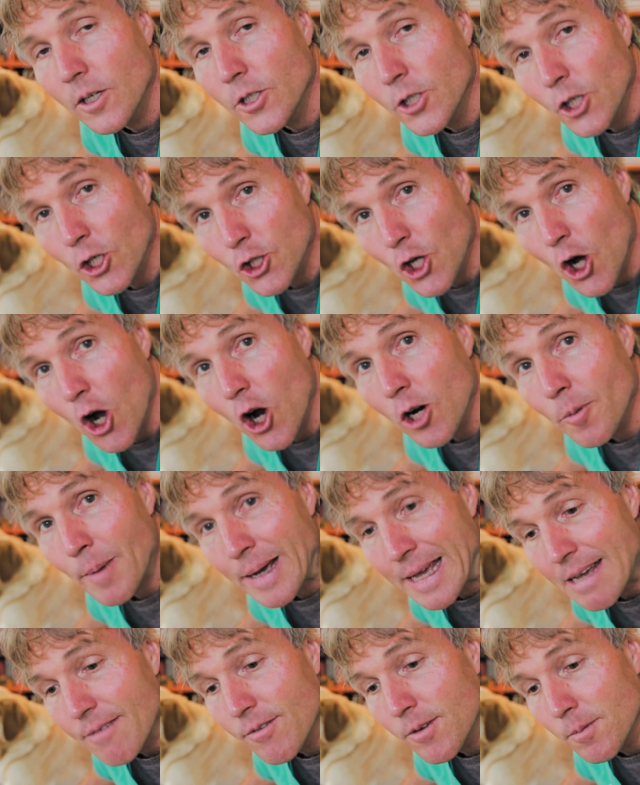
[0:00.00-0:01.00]
Your dog
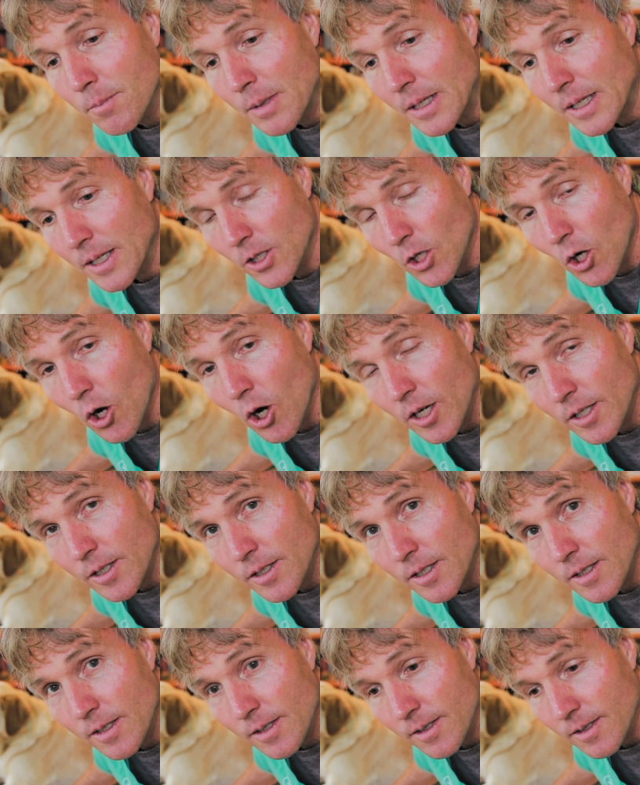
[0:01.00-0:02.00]
may even be
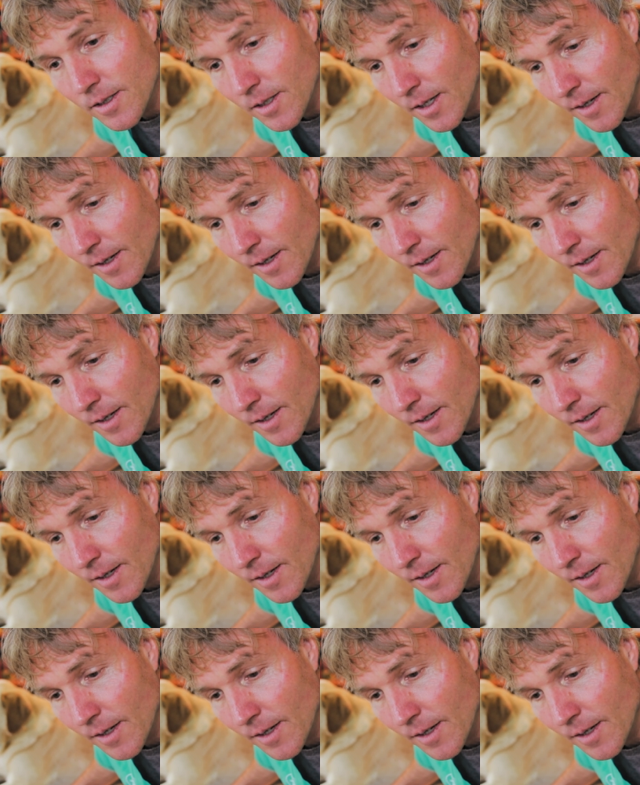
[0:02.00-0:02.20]
unconscious